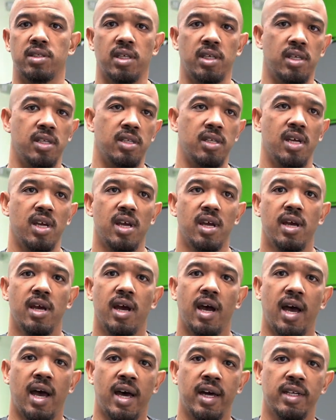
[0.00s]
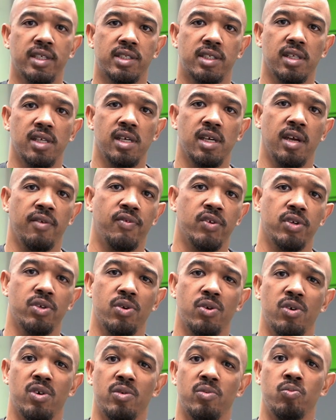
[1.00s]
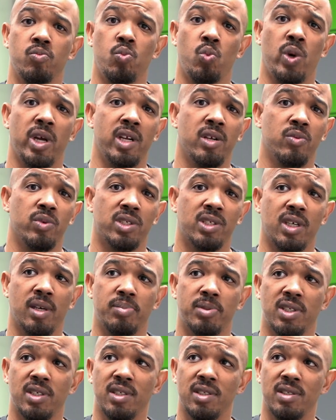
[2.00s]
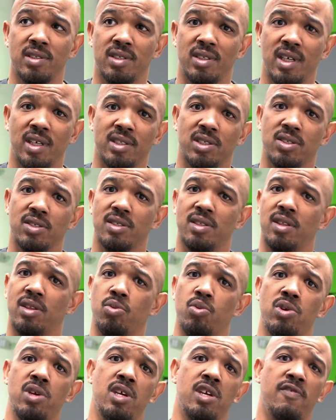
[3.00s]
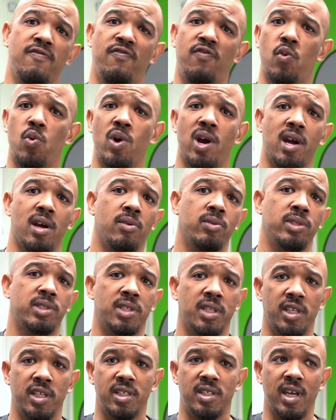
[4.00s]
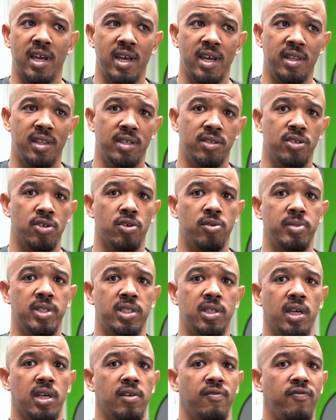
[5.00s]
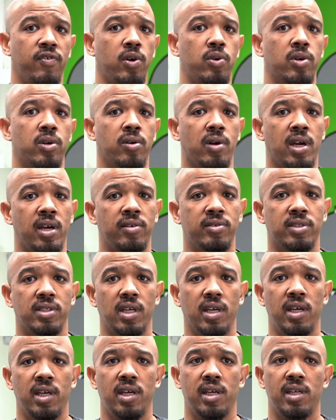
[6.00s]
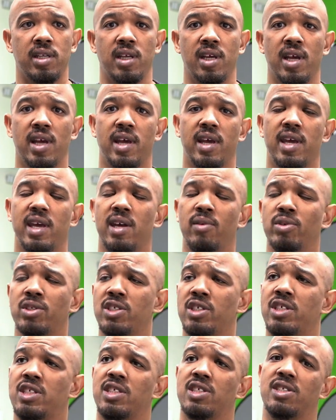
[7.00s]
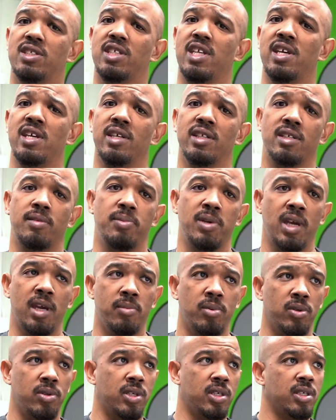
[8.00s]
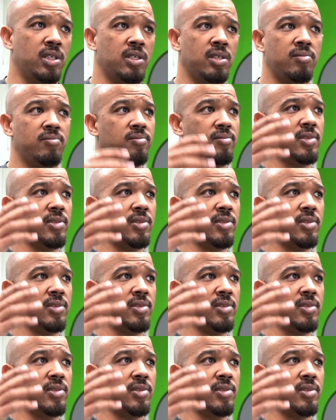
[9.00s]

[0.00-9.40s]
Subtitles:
And honestly, if you're doing wedding receptions, that's 3-4 hours of the day that you're gonna be taking photographs, and it would just stink to be able to,